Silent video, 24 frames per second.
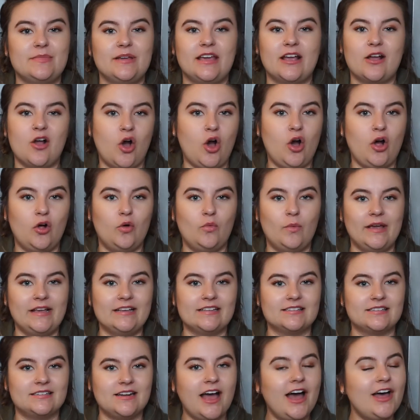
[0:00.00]
being all
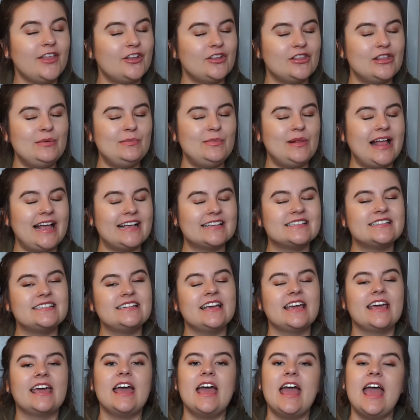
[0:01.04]
waste other than
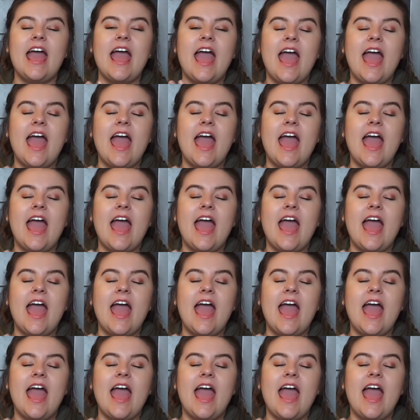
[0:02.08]
plastic,